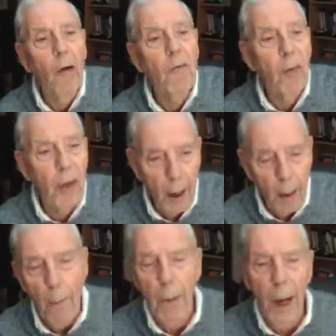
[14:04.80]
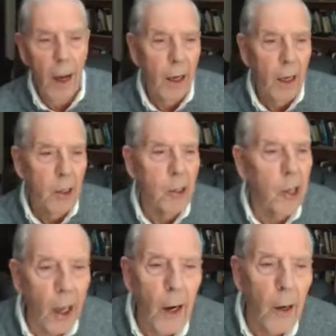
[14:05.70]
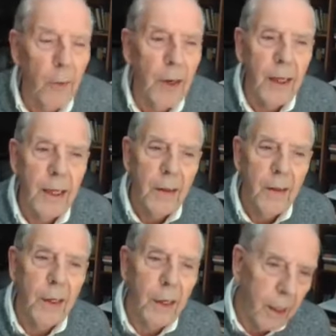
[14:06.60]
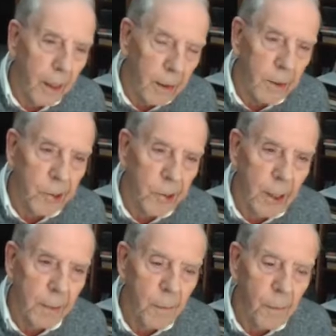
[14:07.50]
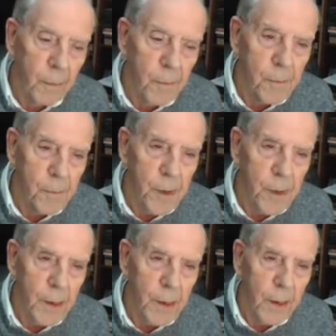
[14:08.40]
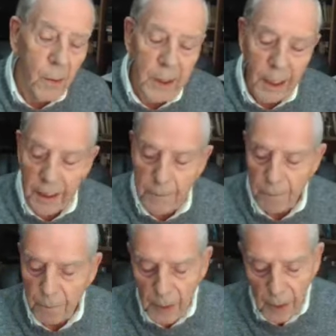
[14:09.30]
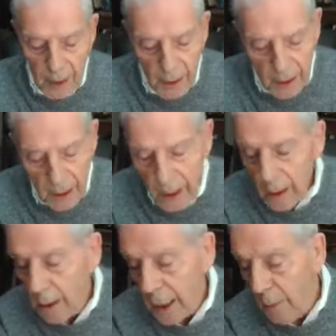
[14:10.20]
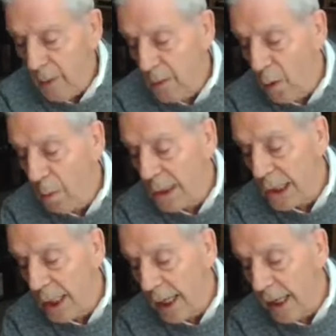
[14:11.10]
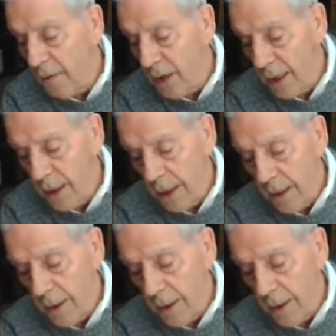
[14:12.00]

of them down the years. Okay? Uh, I'm in Romans 11.